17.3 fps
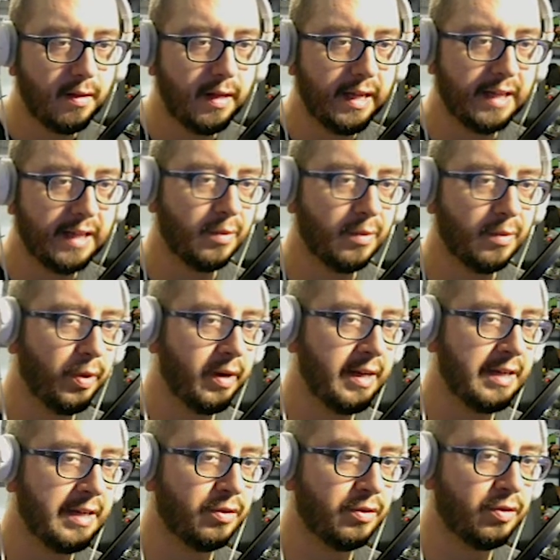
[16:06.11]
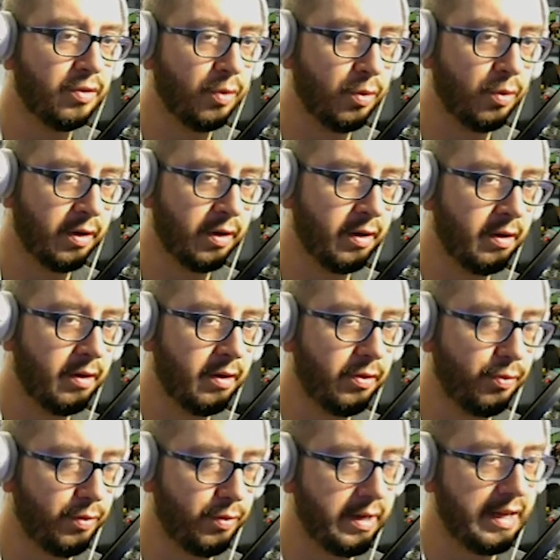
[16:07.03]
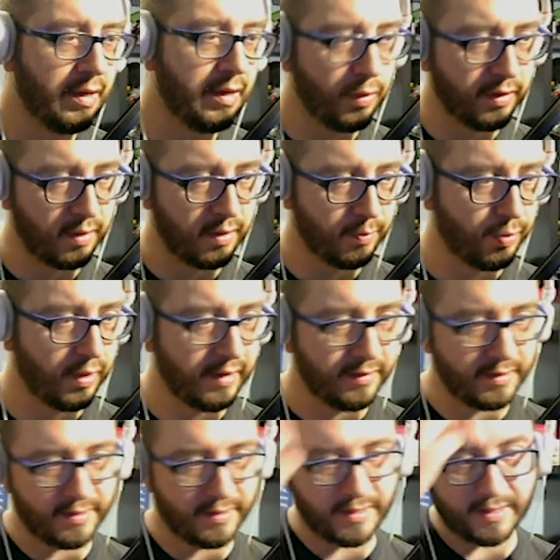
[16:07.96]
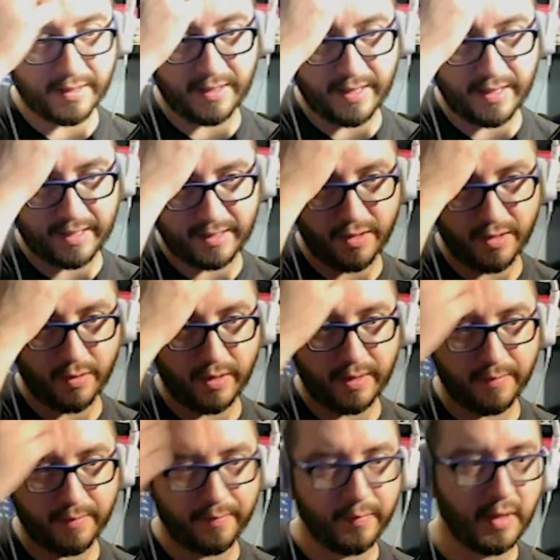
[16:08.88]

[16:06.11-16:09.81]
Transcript: it to print out door 3 with a parenthesis next to it.